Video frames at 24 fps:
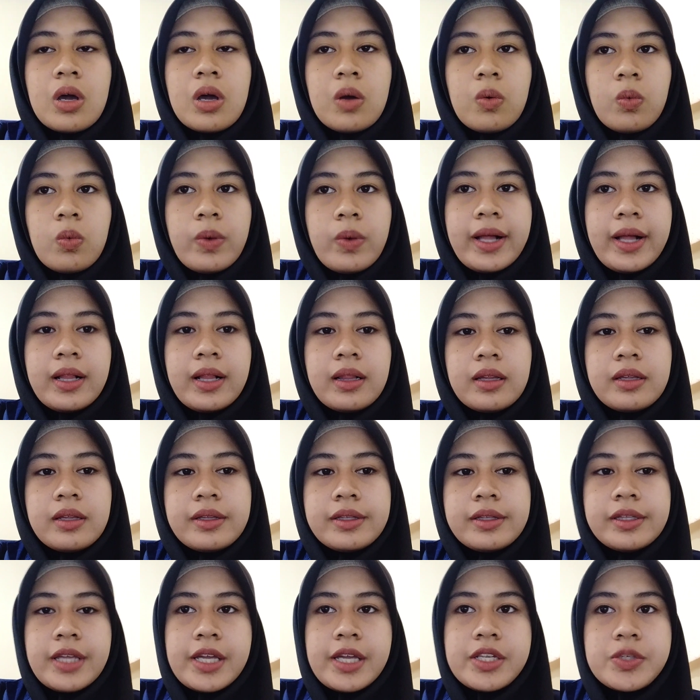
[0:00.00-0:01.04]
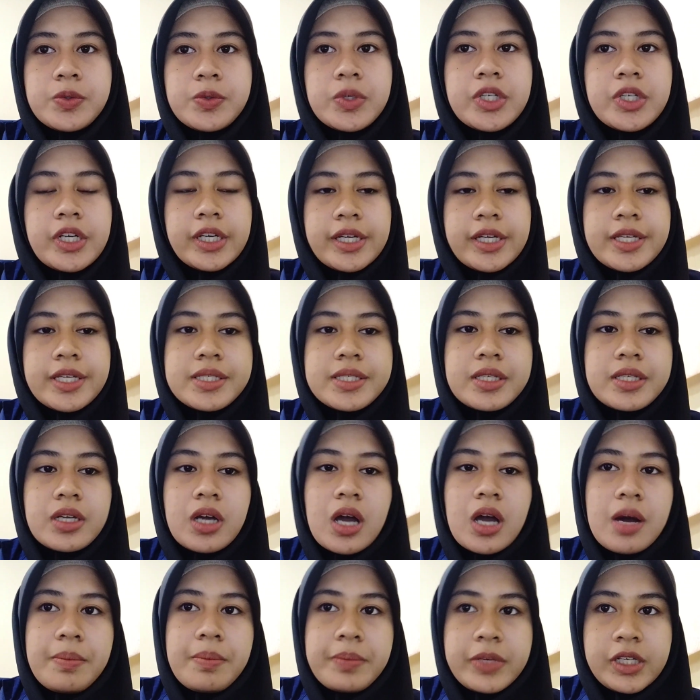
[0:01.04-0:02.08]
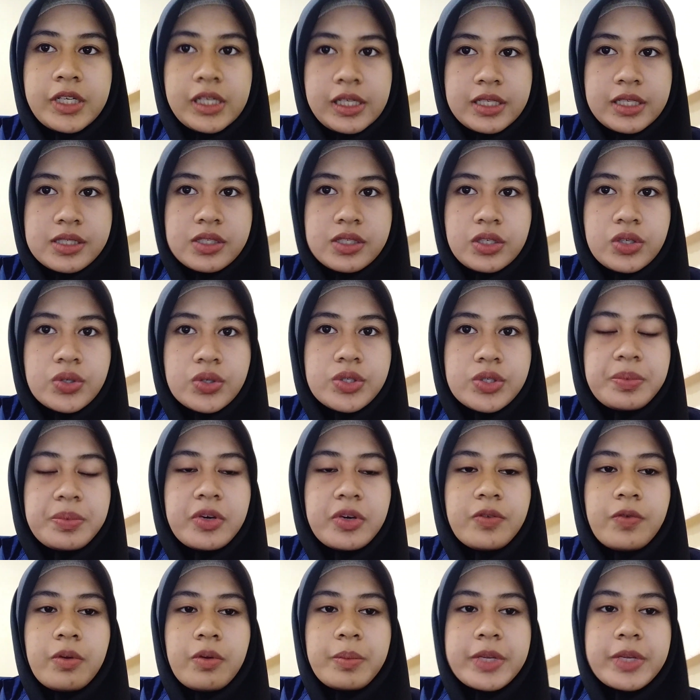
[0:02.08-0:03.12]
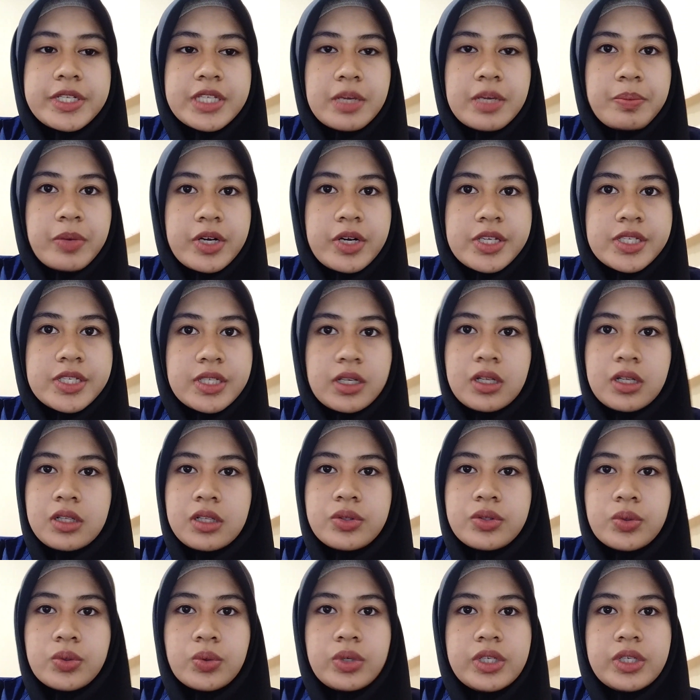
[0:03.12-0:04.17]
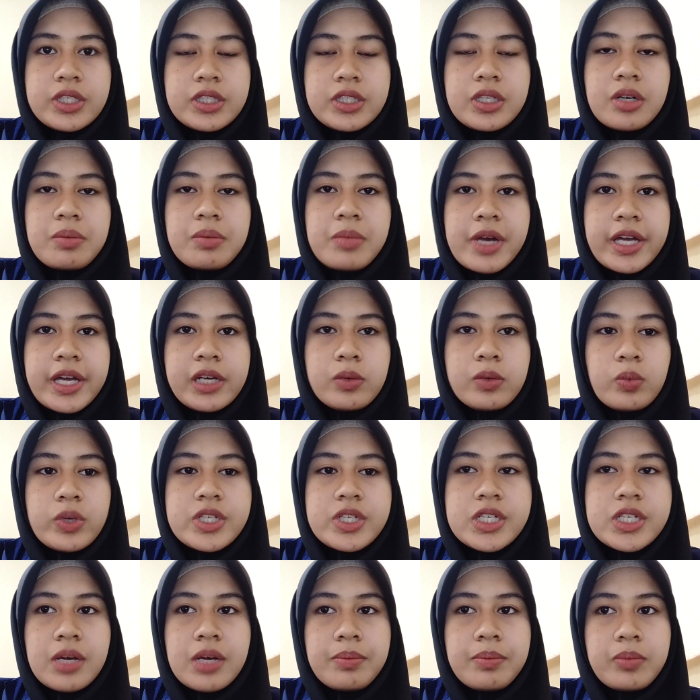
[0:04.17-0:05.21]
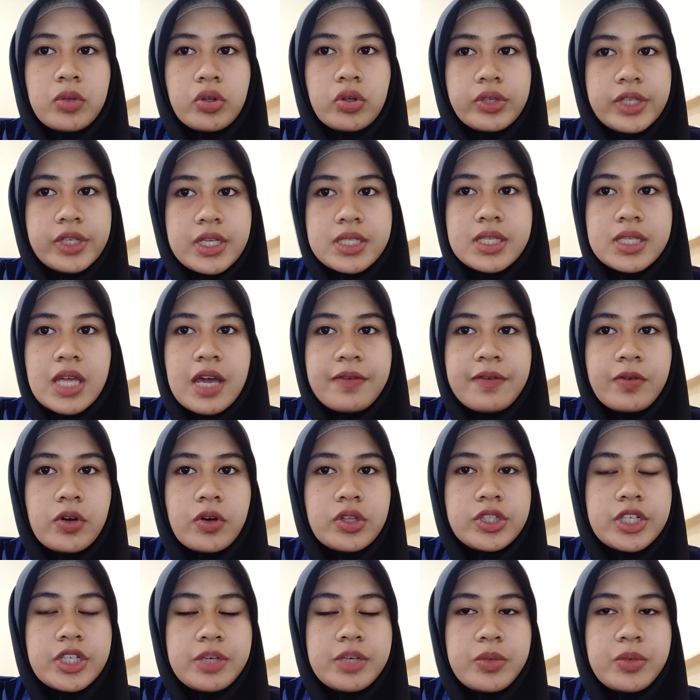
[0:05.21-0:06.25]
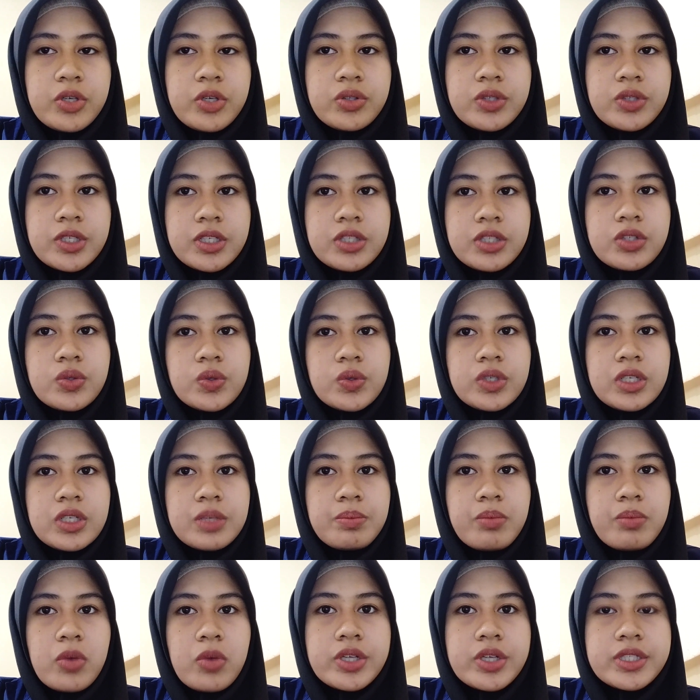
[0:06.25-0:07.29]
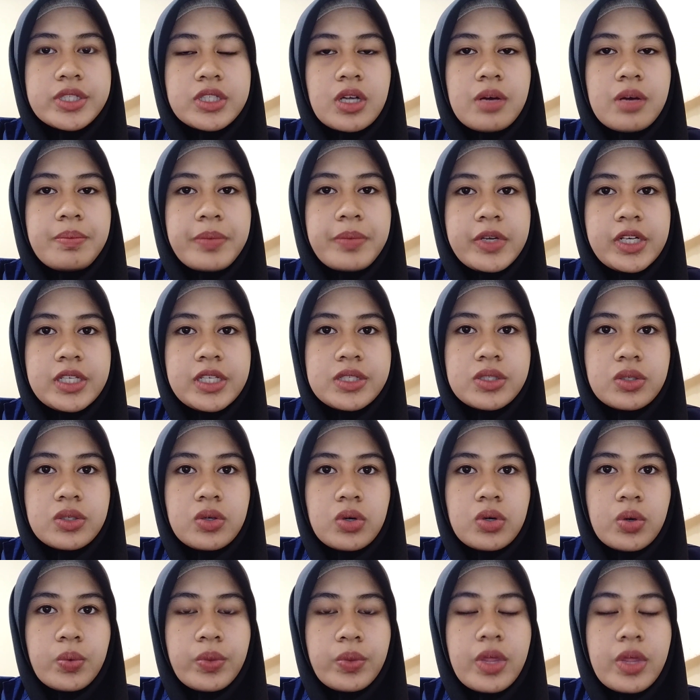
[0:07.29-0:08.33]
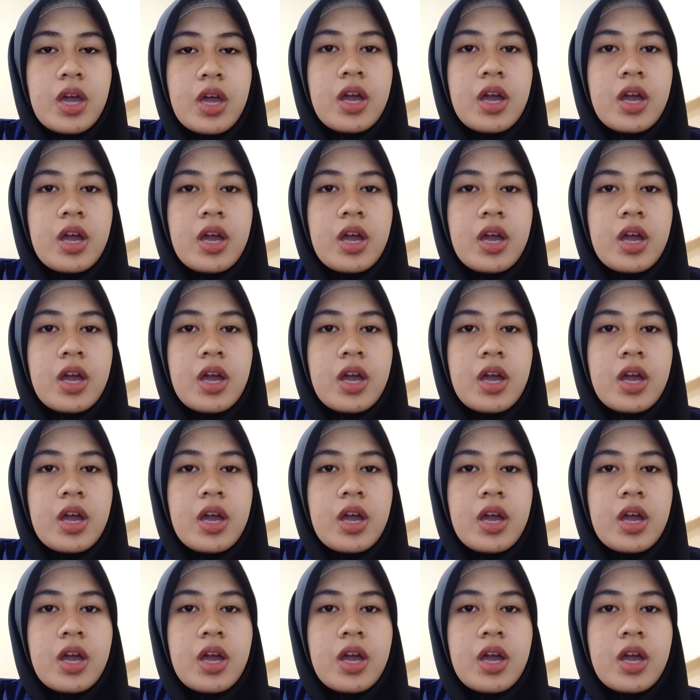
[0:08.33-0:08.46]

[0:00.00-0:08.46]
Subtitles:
Well, the answer is companies use performance appraisal to determine which employees have contributed to the most company's growth,